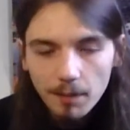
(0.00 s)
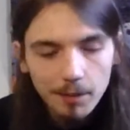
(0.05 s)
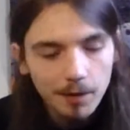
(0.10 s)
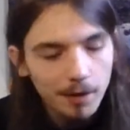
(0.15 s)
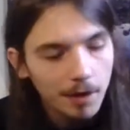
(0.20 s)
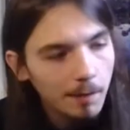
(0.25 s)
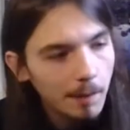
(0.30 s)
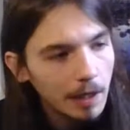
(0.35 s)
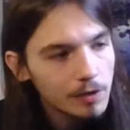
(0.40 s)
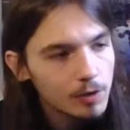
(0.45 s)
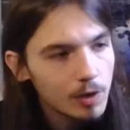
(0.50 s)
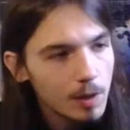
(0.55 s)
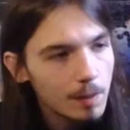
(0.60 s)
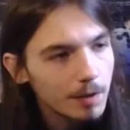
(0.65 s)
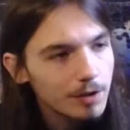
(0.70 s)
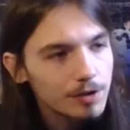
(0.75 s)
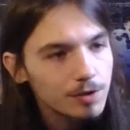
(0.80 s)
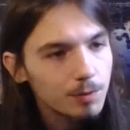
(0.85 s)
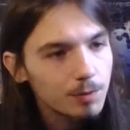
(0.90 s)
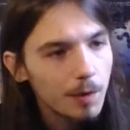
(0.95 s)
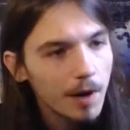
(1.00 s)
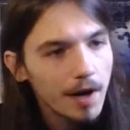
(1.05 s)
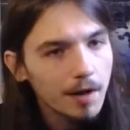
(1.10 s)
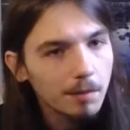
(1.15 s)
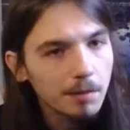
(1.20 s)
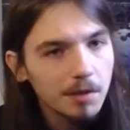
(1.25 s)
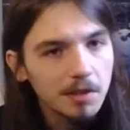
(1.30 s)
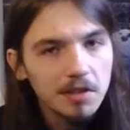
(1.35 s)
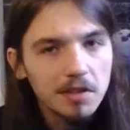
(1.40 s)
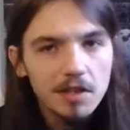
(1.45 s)
You know, my drummer just
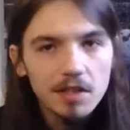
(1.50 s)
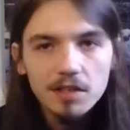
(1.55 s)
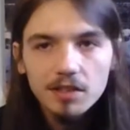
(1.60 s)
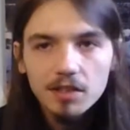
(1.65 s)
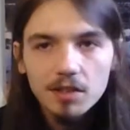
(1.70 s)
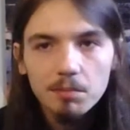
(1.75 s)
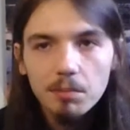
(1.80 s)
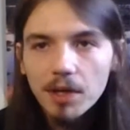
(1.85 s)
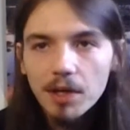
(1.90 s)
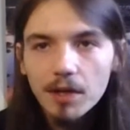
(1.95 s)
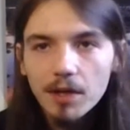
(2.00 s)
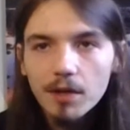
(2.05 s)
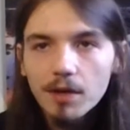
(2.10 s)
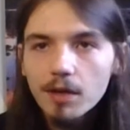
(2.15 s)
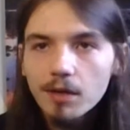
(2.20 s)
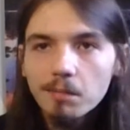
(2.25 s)
randomly disappeared